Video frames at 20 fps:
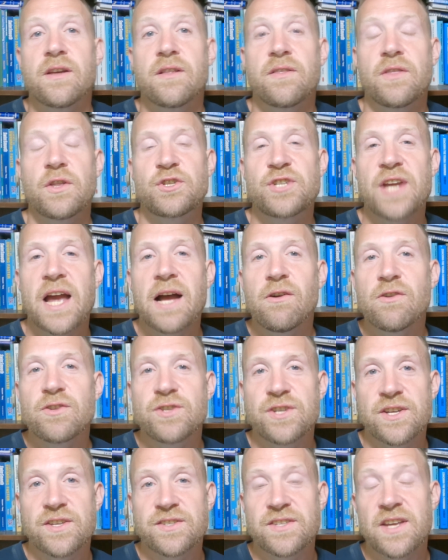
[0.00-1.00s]
The challenge
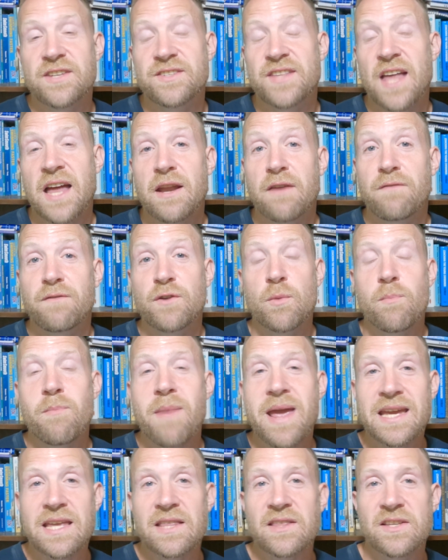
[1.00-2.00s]
is that if you're
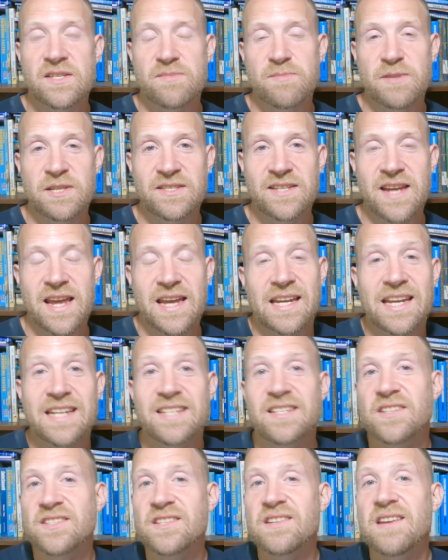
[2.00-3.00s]
making this mistake, it
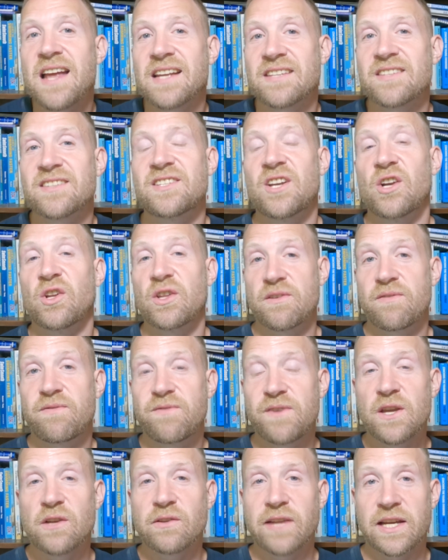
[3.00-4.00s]
doesn't necessarily
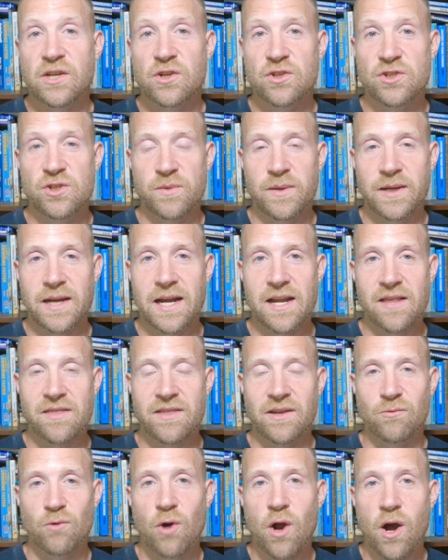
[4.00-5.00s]
feel like you're doing
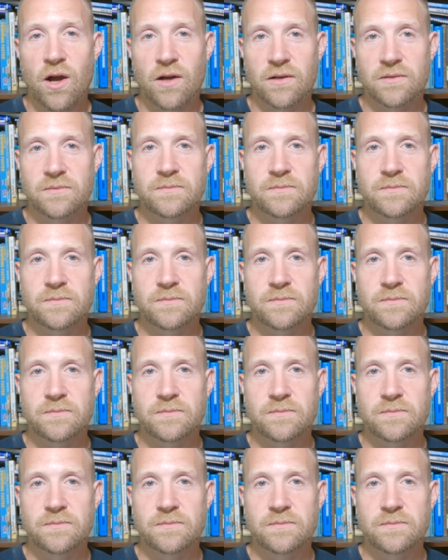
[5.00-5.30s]
anything wrong.